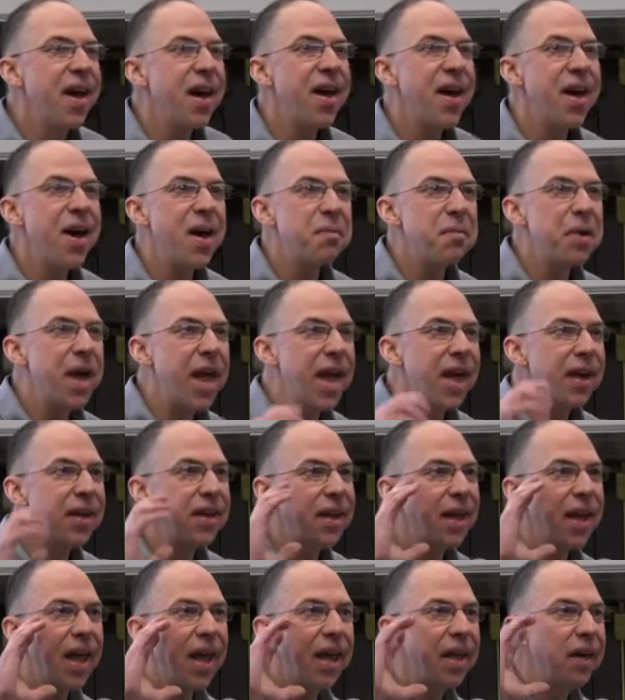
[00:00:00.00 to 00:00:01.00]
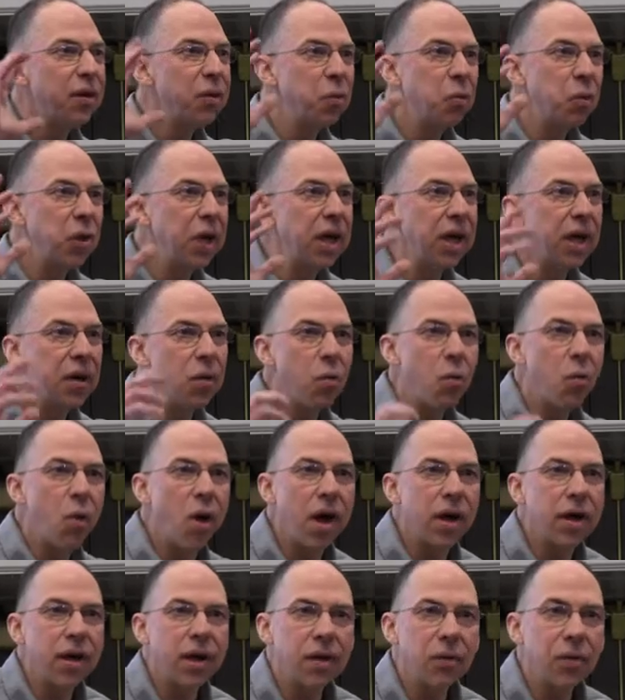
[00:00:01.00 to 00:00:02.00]
And we
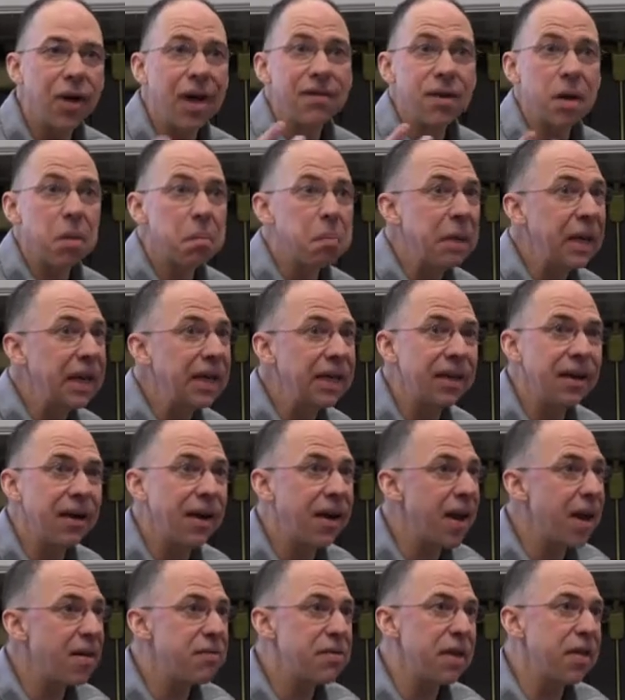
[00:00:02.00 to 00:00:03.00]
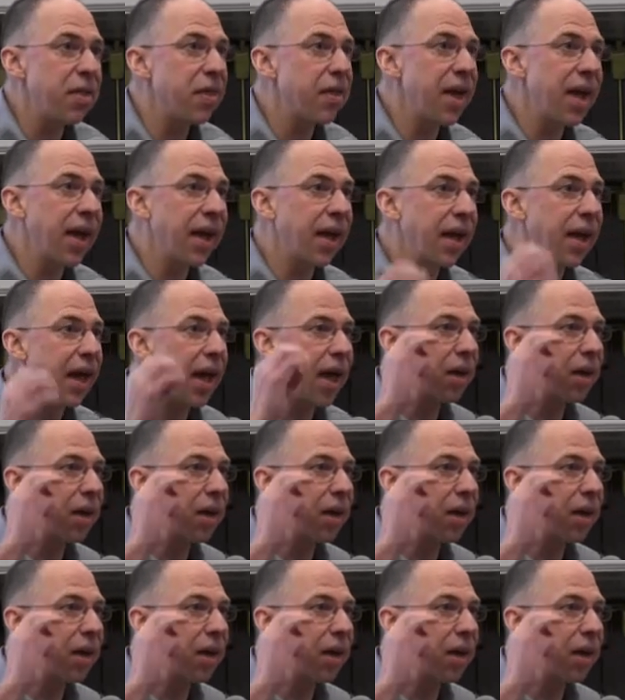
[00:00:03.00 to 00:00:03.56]
have an opinion on everything,